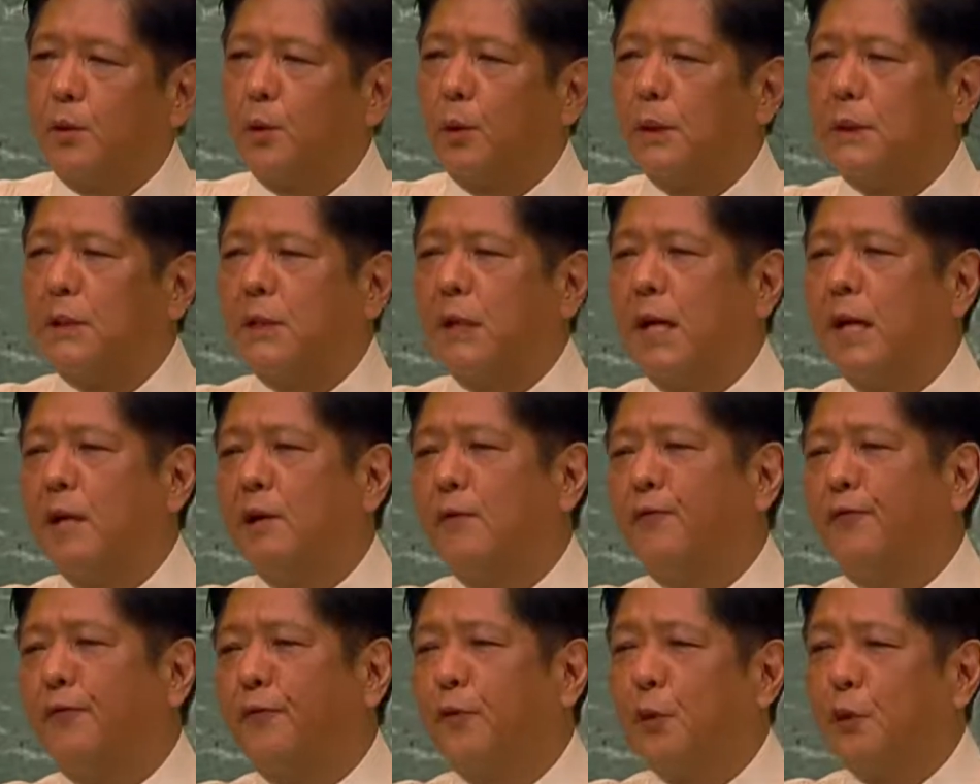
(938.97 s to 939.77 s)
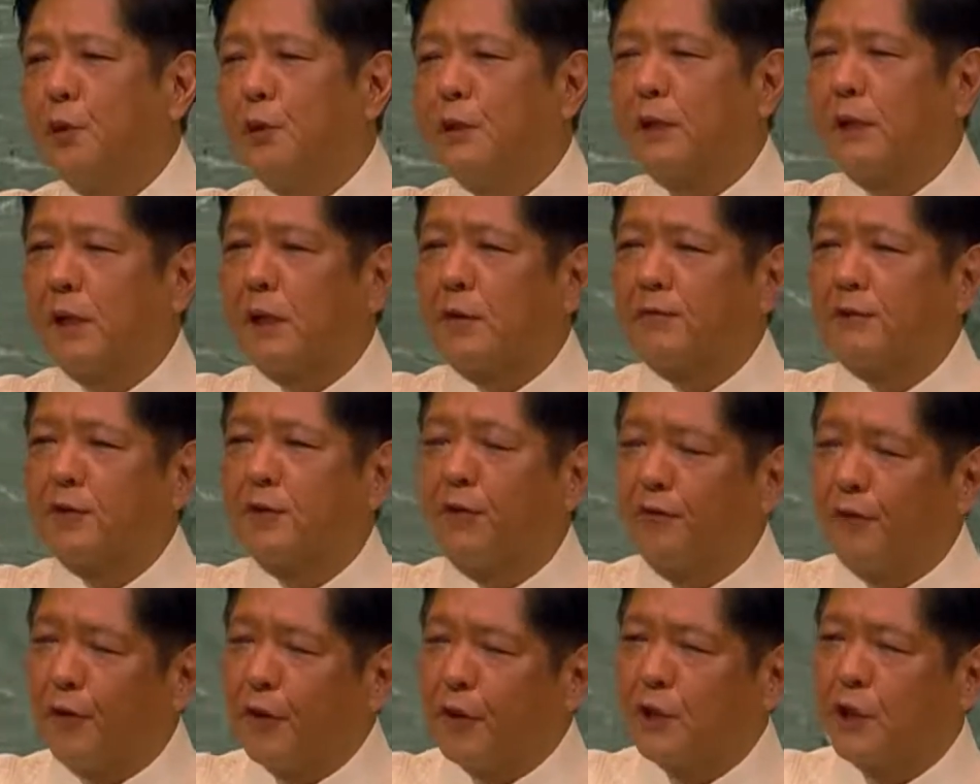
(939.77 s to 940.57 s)
To attain food
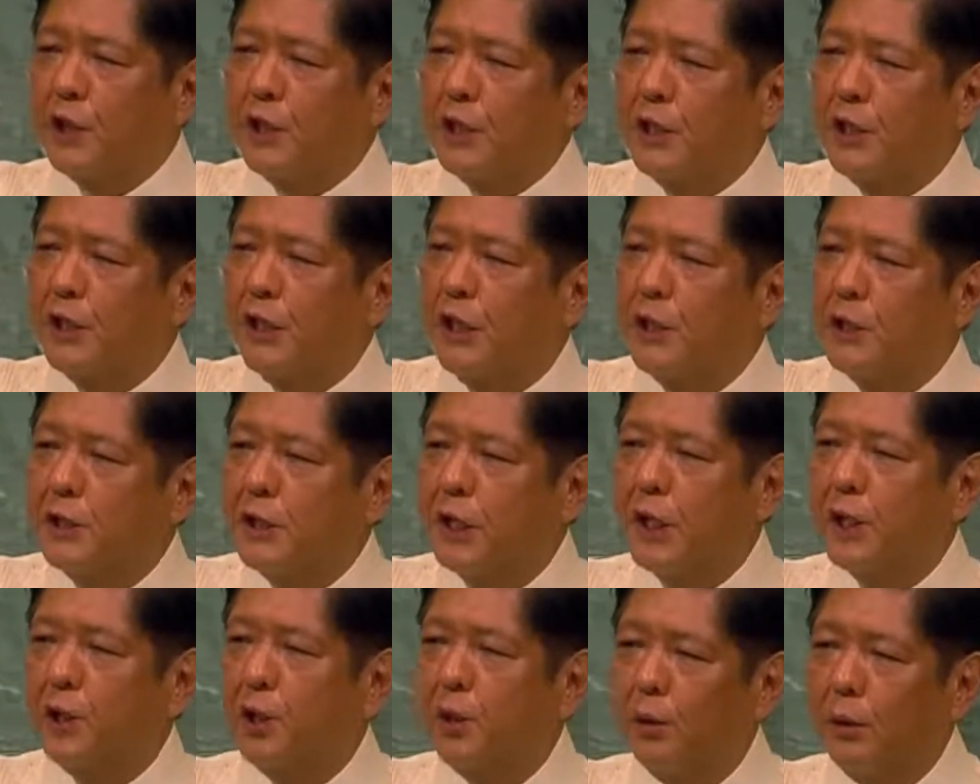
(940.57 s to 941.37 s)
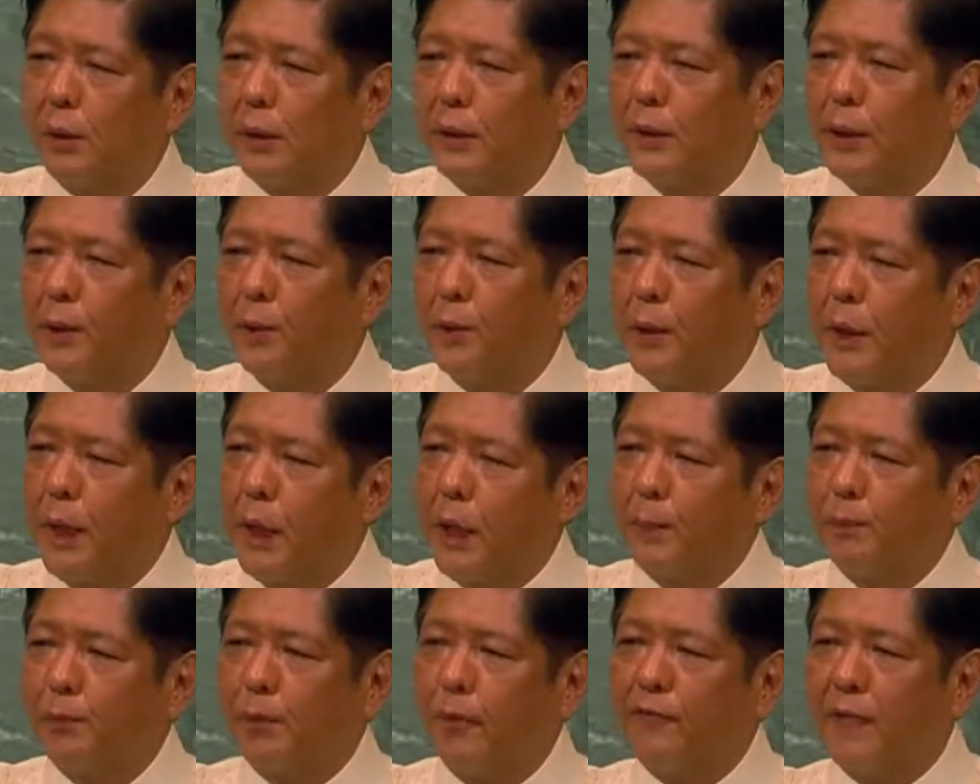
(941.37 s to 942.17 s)
self-sufficiency and security, we
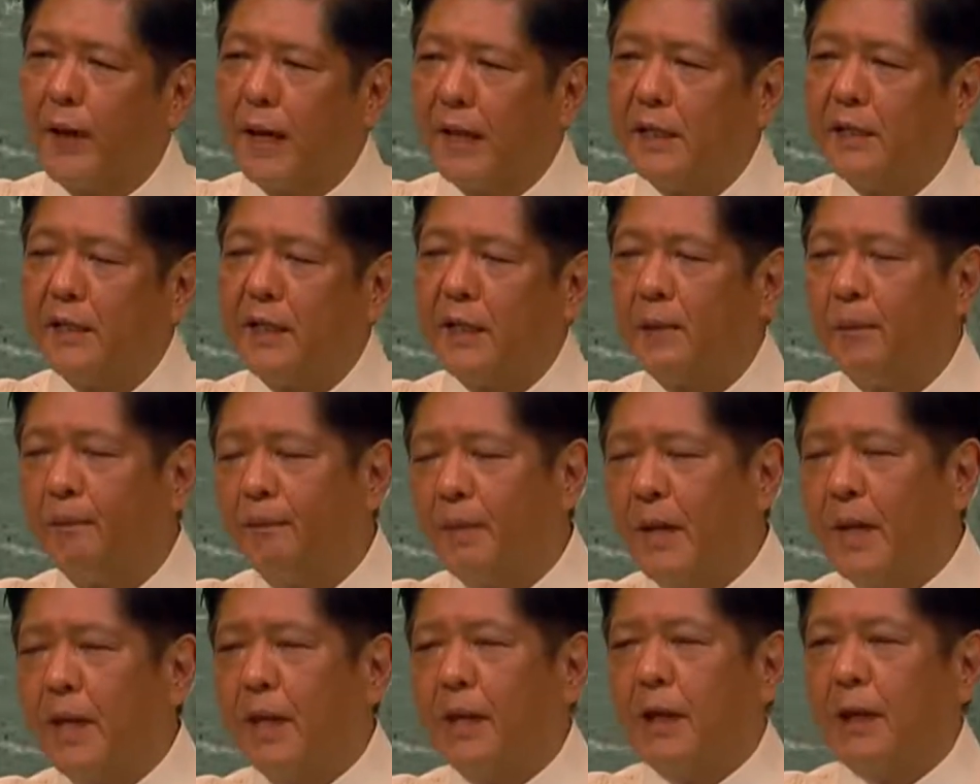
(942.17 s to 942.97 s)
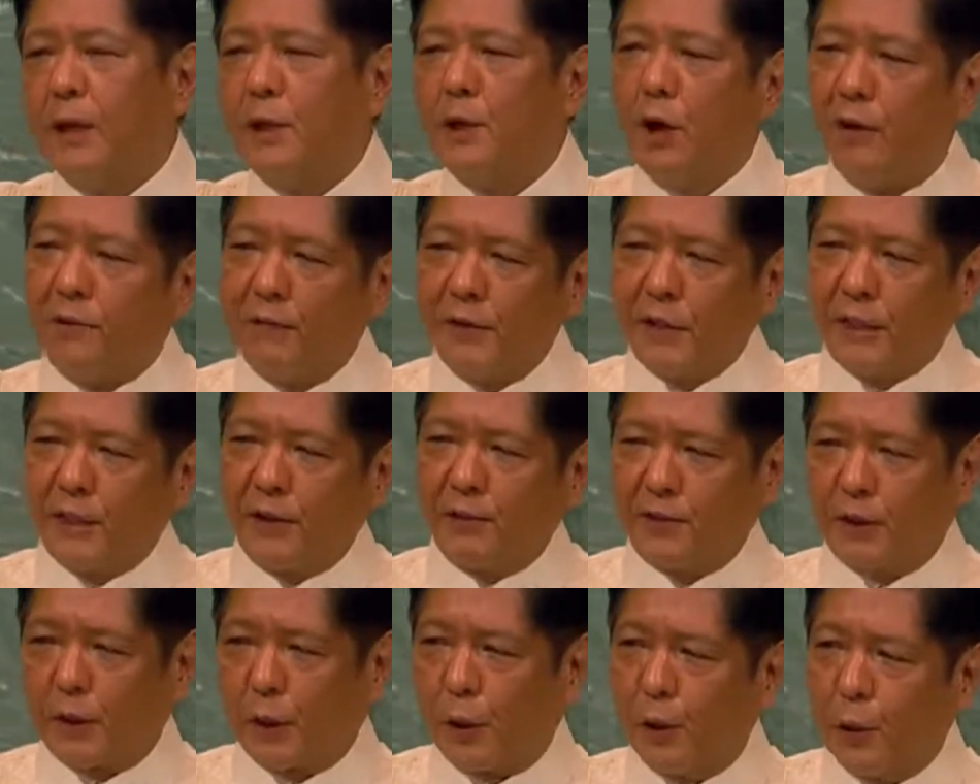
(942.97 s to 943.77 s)
are providing
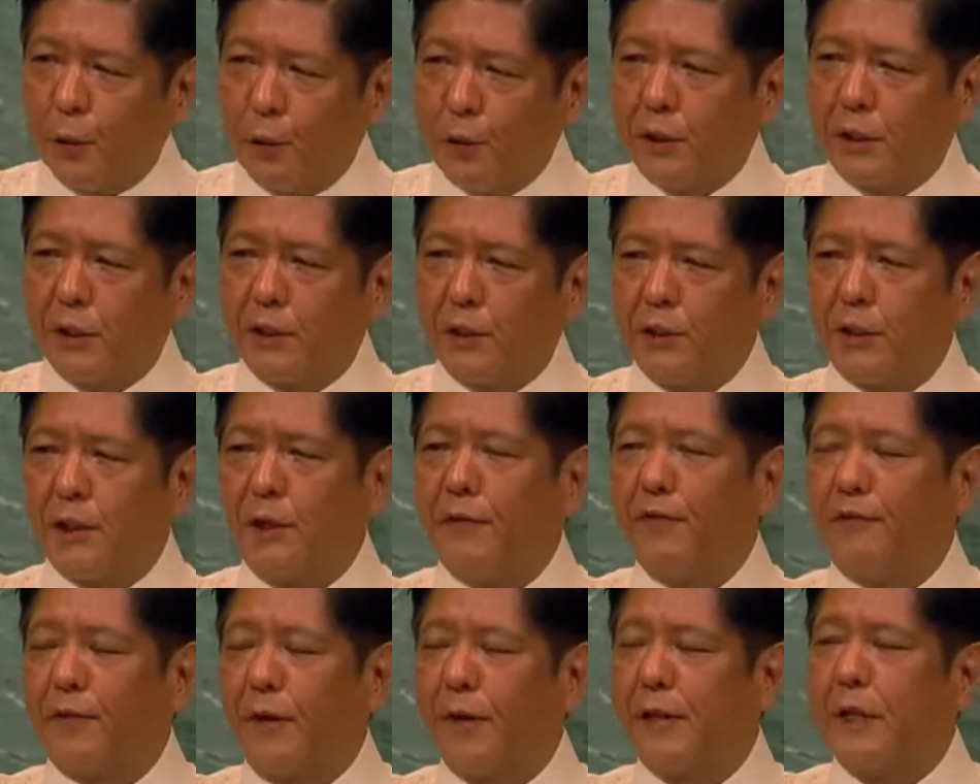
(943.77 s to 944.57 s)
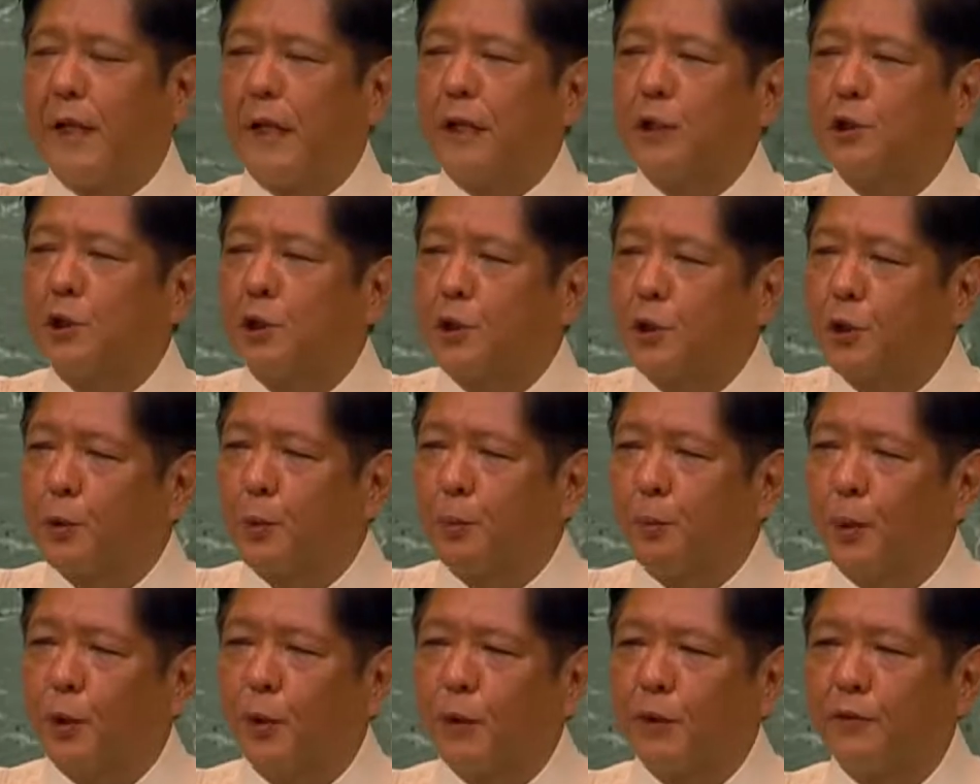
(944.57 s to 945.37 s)
innovative solutions and financial
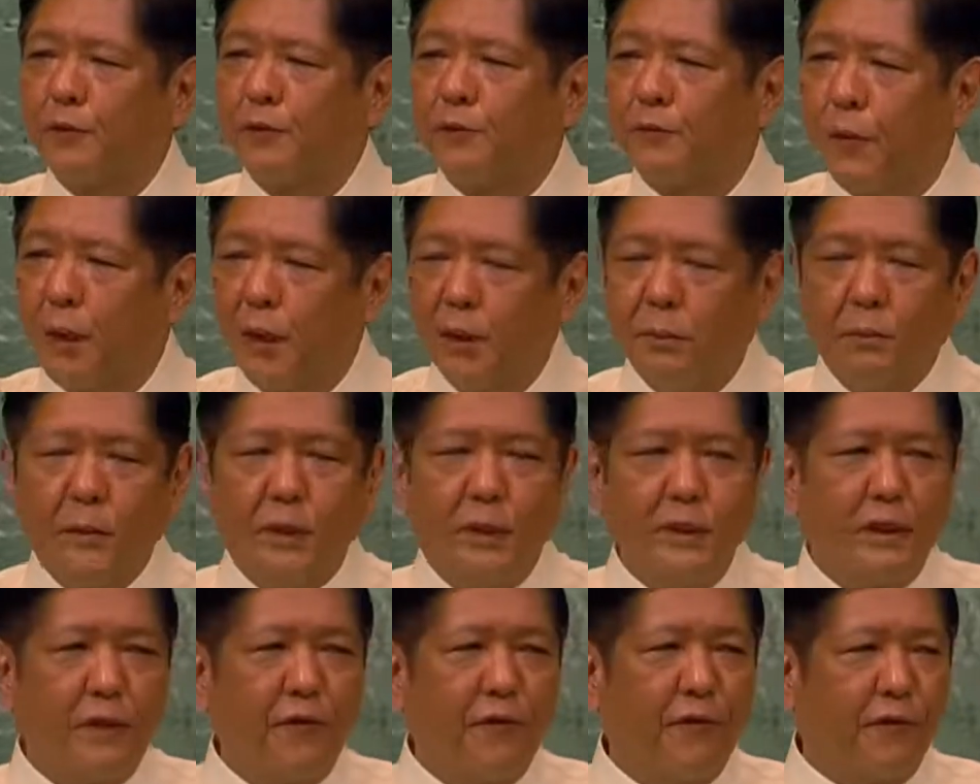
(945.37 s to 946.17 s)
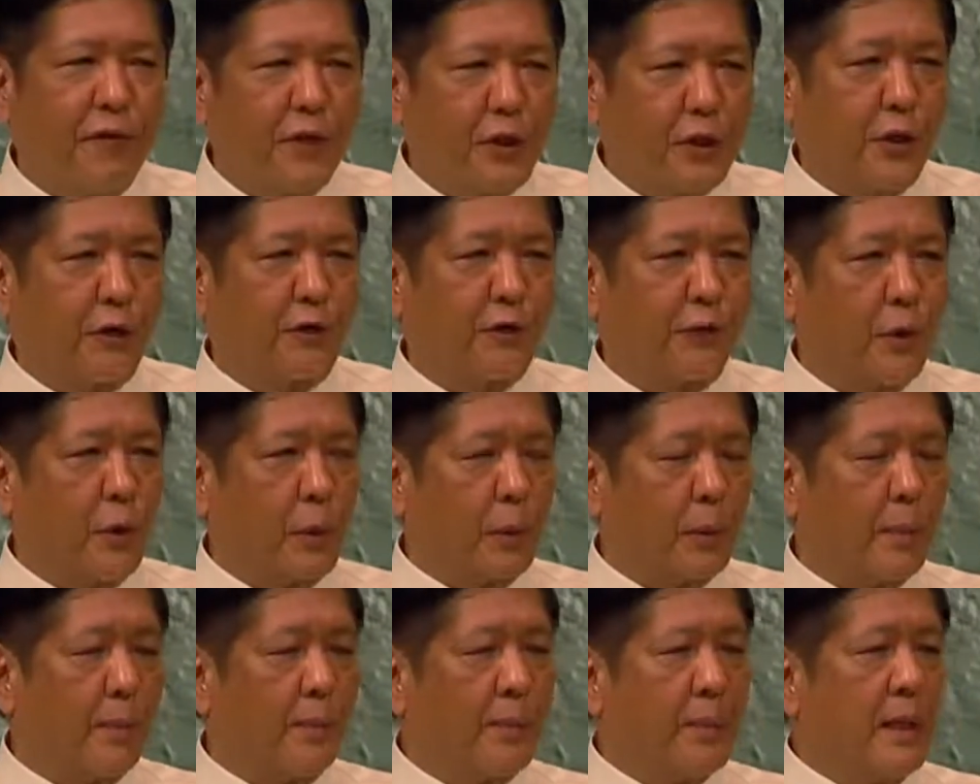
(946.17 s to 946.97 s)
support to farmers and
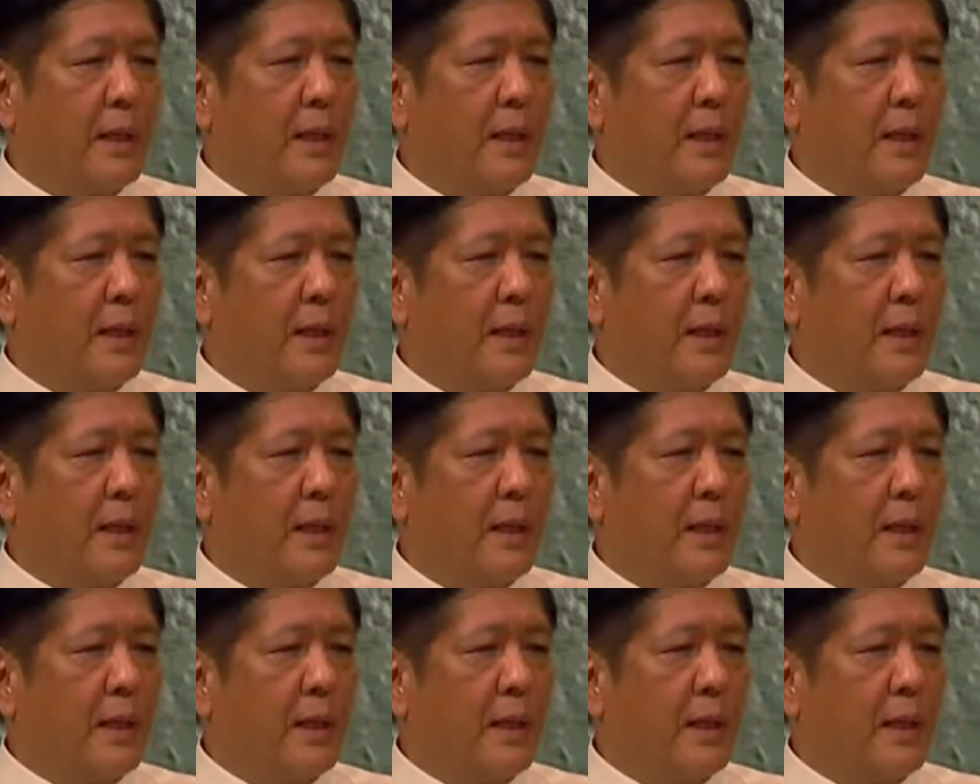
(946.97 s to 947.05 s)
fisherfolk